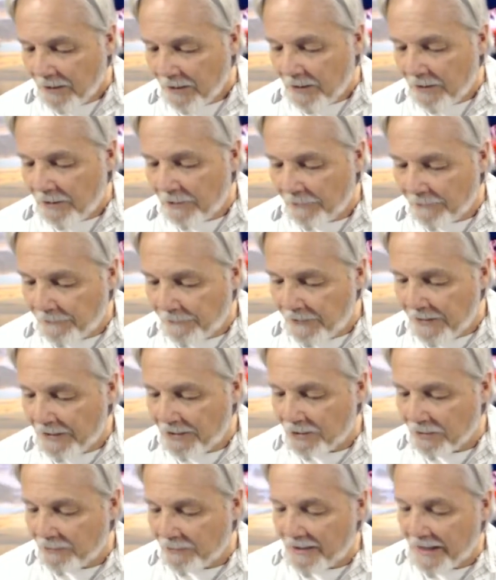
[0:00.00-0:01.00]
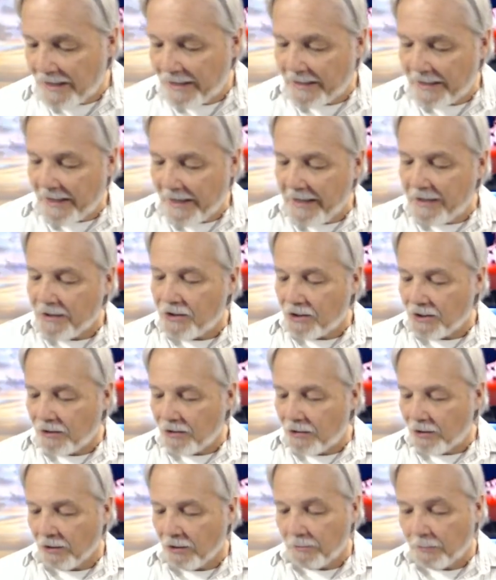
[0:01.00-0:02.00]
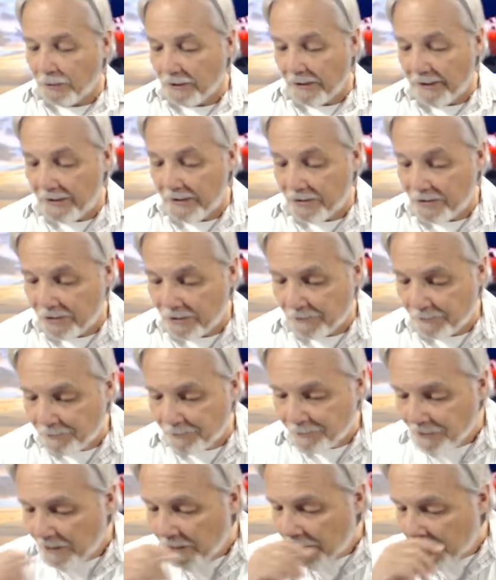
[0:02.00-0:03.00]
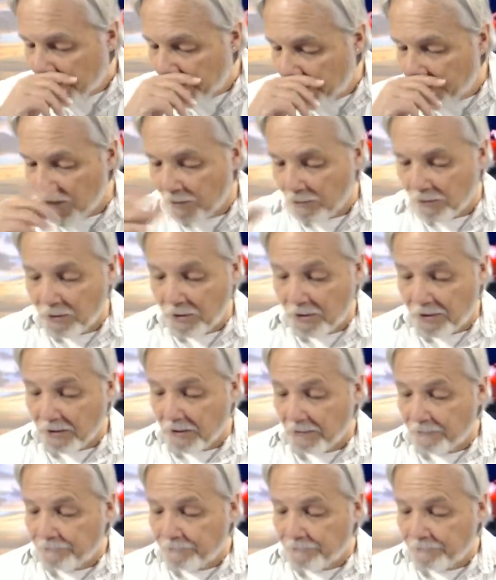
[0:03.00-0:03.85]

the Feast of Dedication took place in Jerusalem.